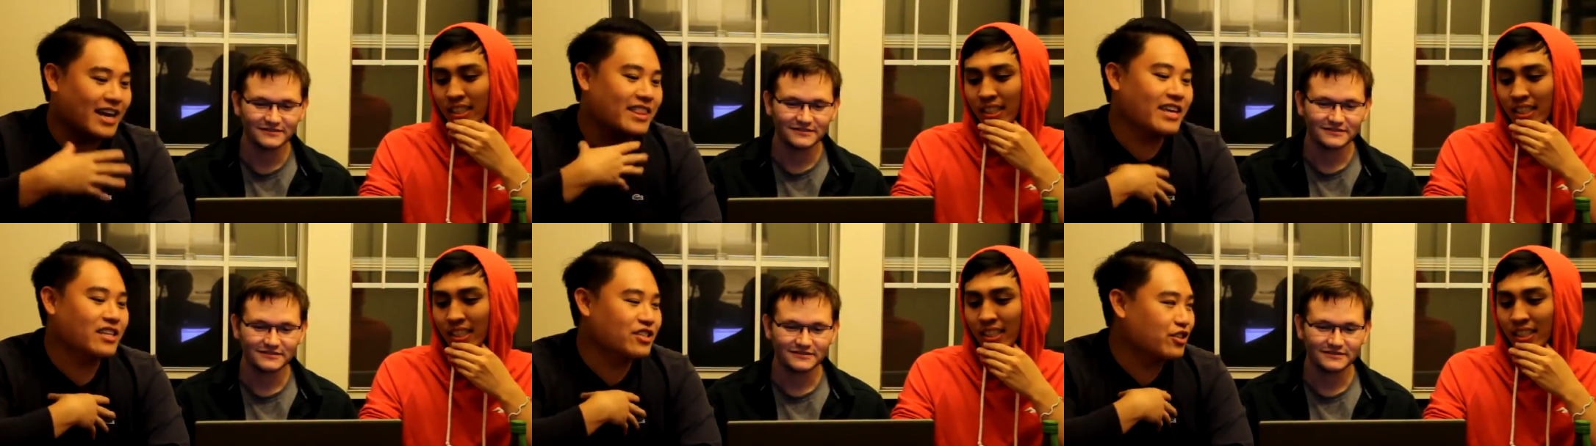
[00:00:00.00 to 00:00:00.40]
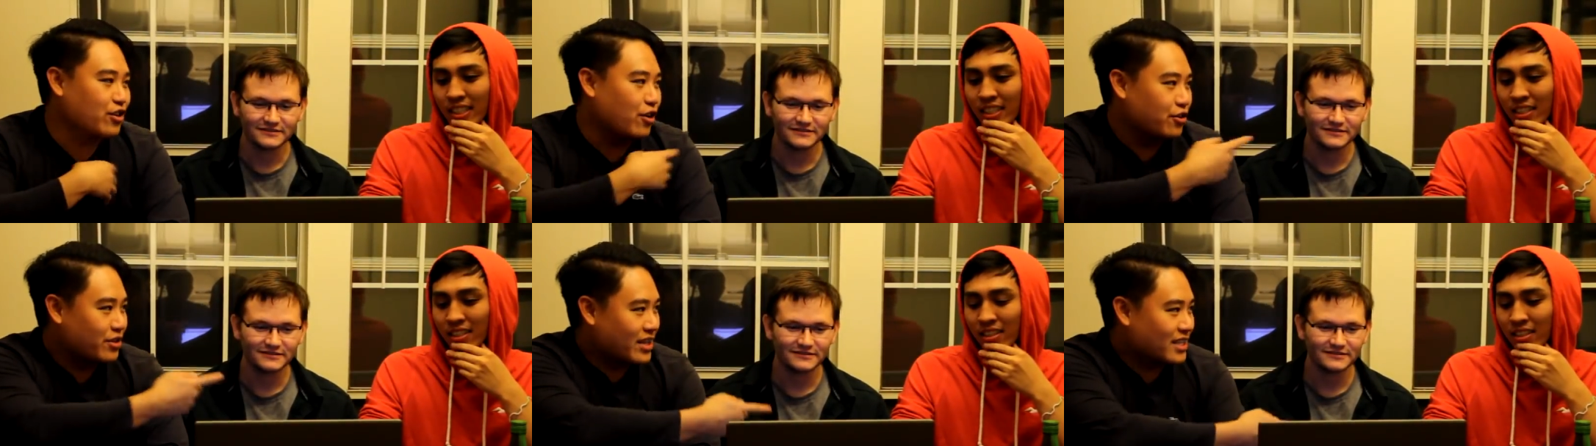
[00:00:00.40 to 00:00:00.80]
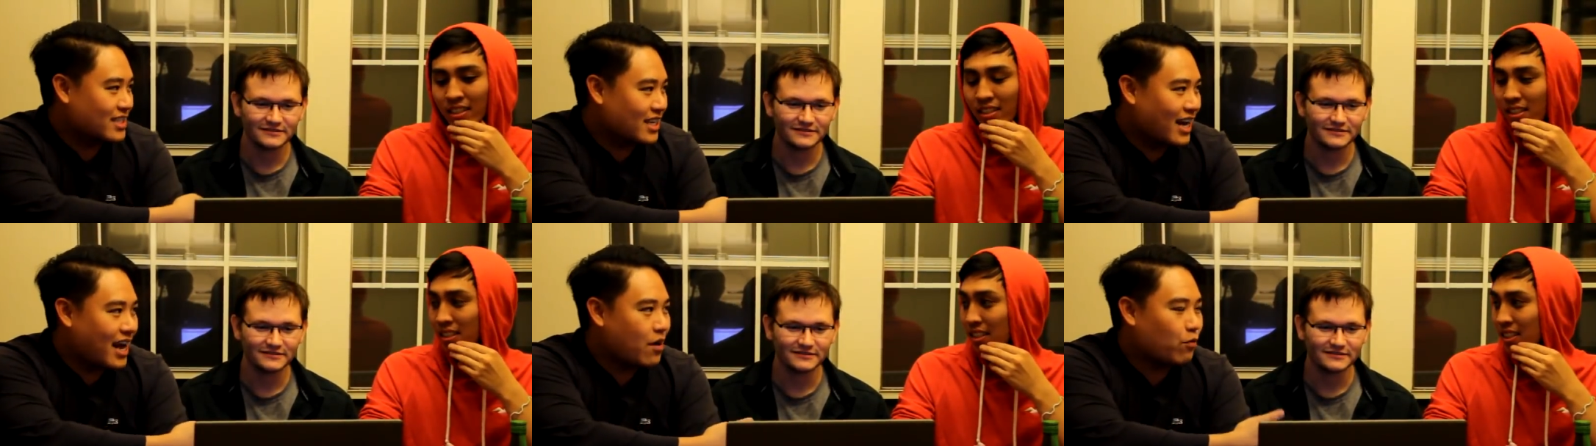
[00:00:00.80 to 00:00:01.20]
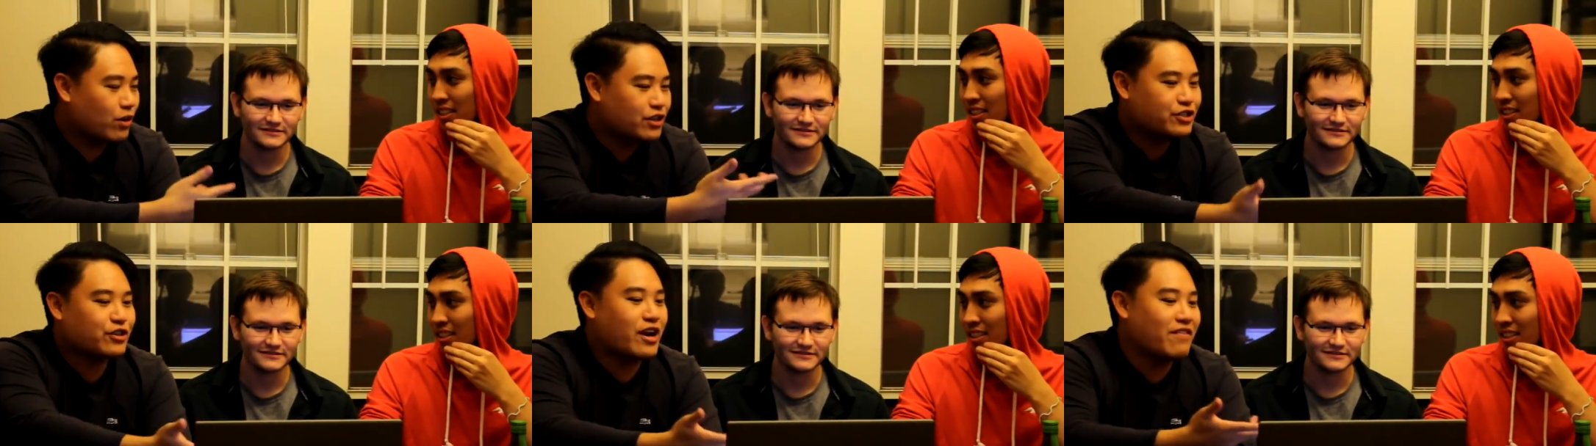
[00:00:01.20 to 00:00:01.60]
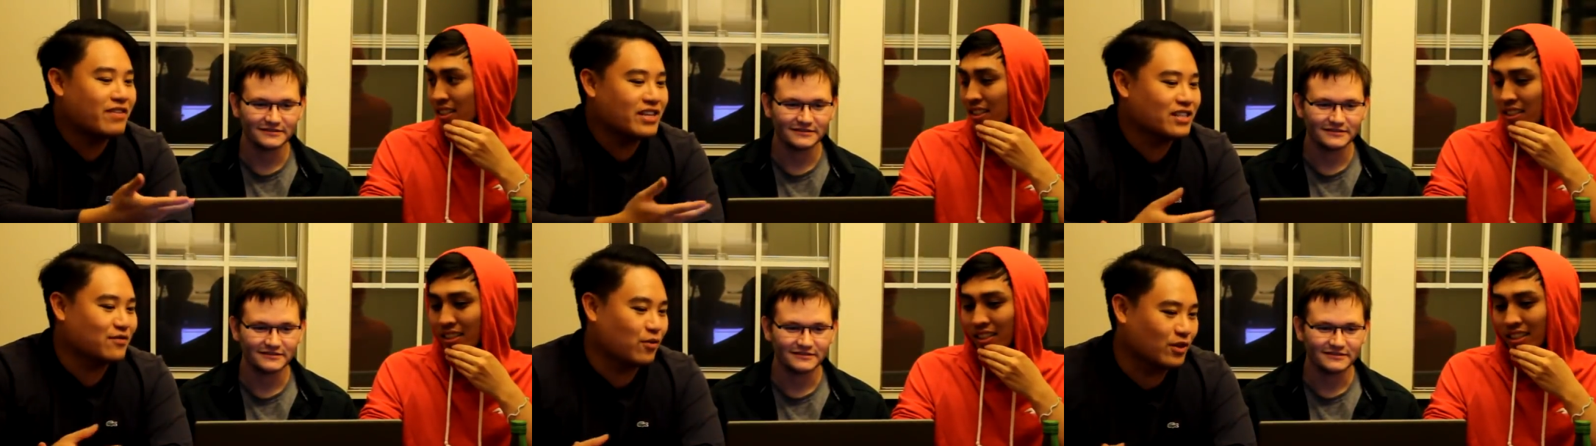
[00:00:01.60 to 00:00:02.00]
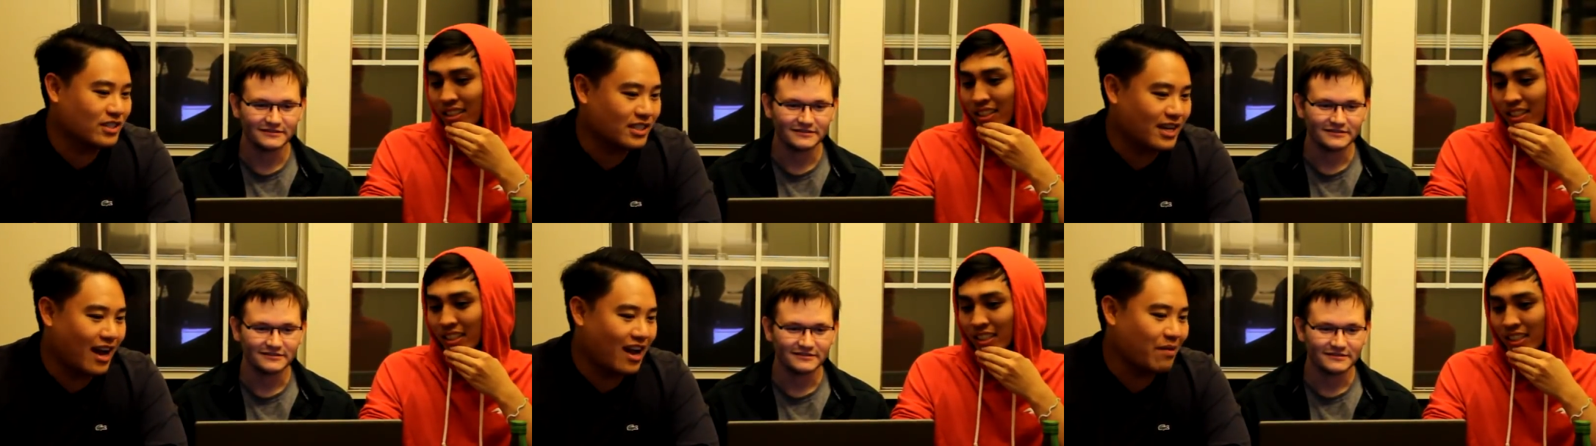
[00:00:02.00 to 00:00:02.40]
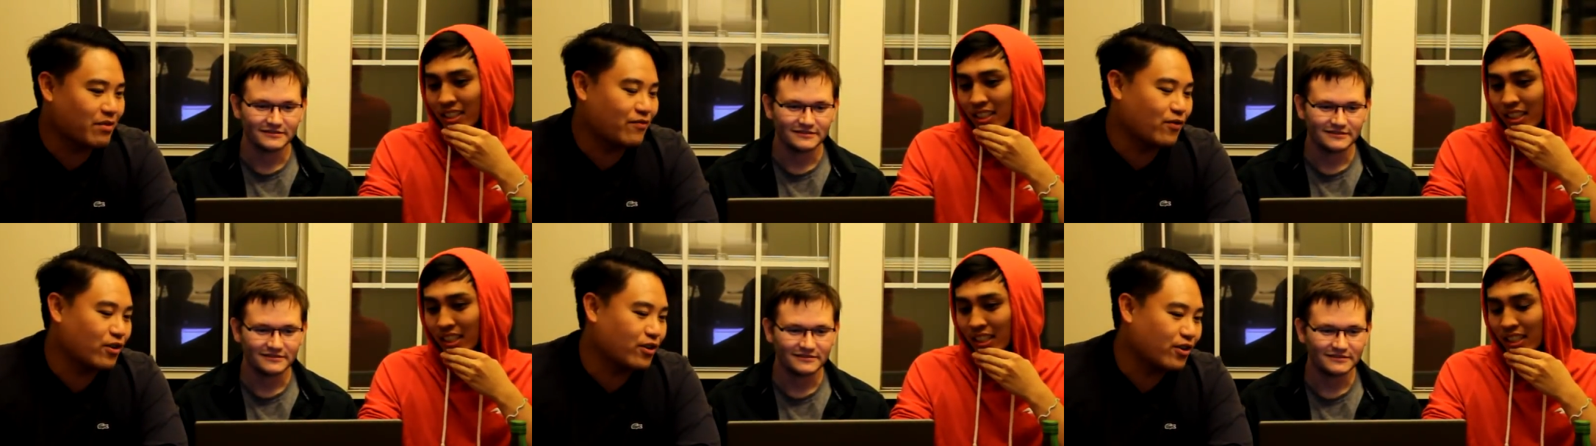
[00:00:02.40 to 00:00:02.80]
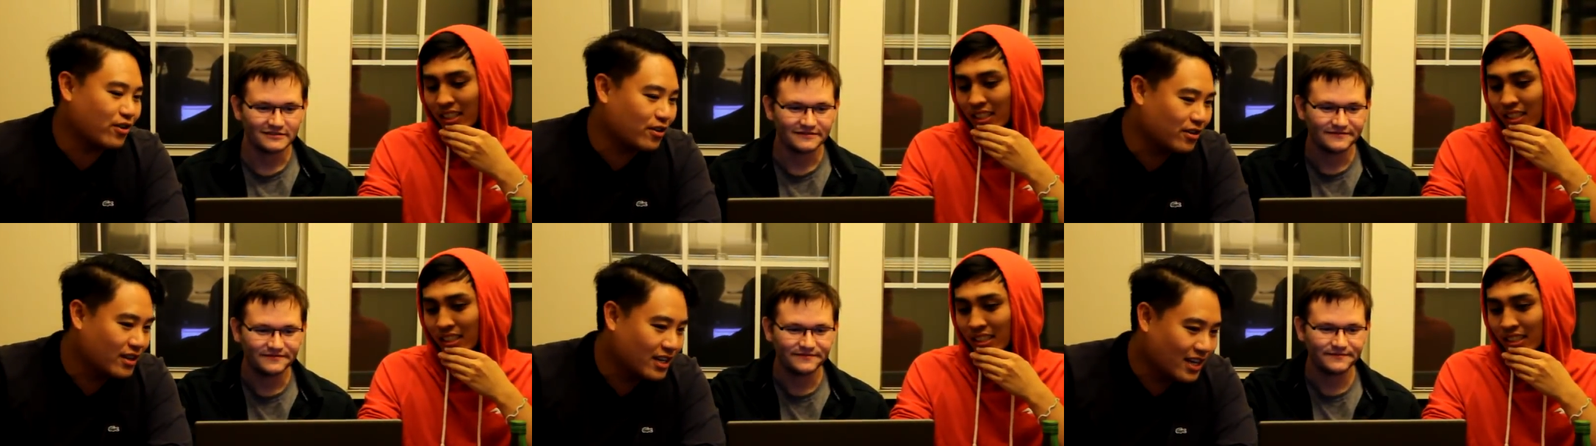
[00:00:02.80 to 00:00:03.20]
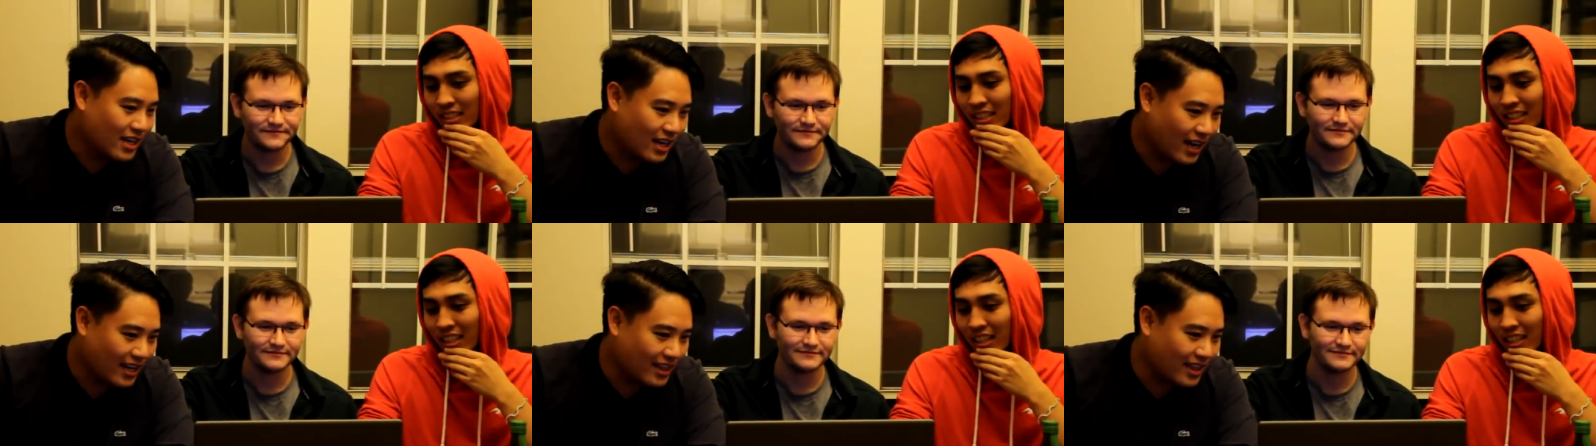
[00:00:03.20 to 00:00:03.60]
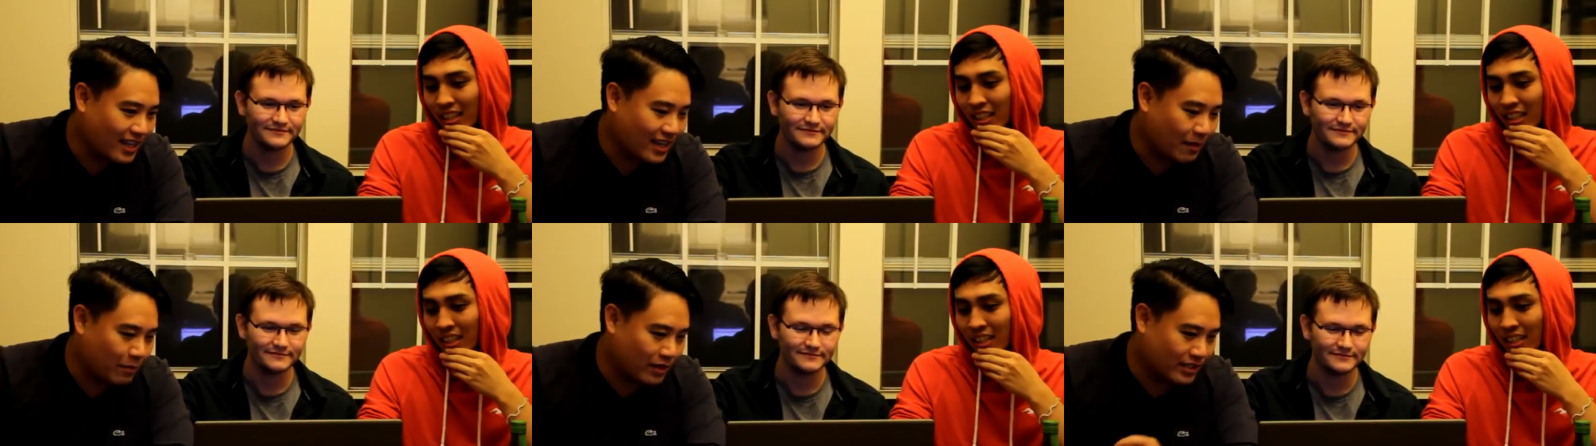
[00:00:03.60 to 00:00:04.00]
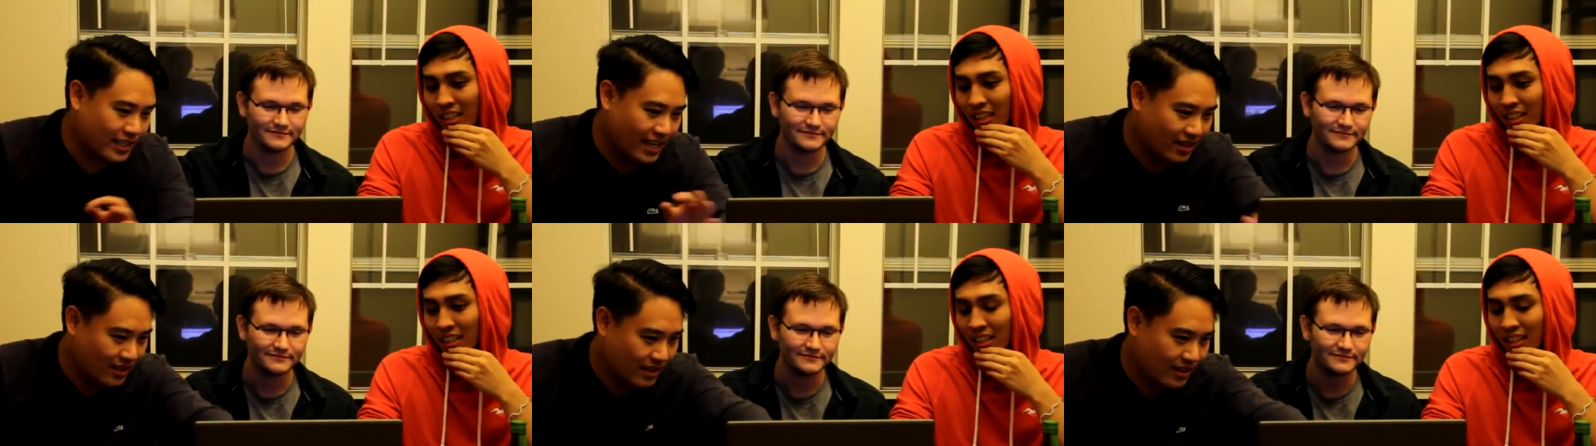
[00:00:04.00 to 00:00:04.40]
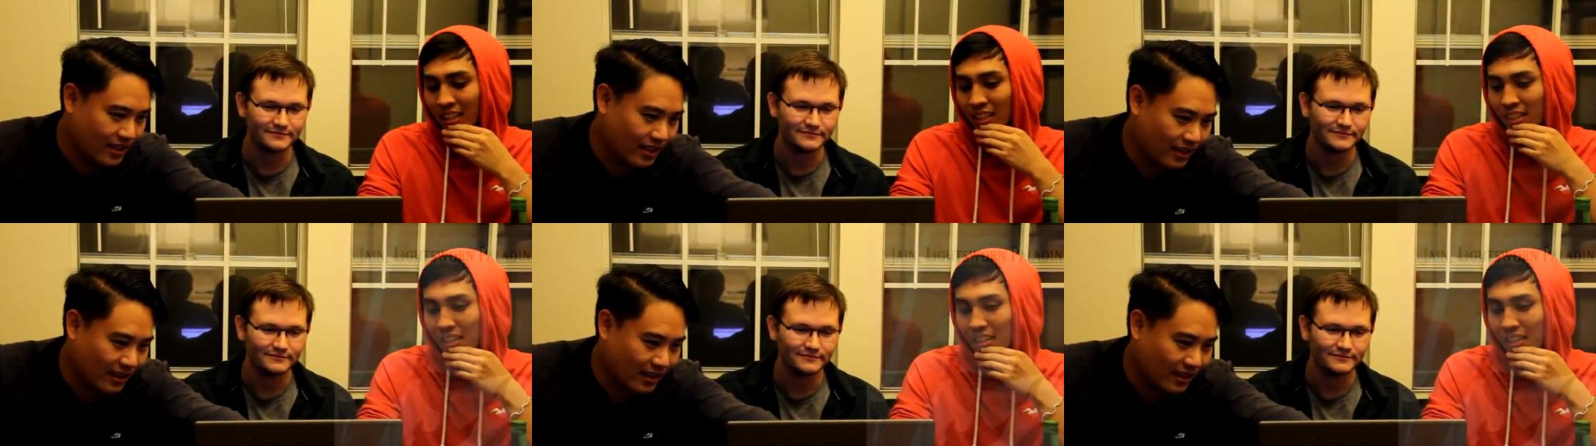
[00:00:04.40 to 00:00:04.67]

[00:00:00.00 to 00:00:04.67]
Speaker 1: I think it's a girl. You think it's a guy? What is your evidence for it's a guy? I mean, for a girl, I think I'm gonna say the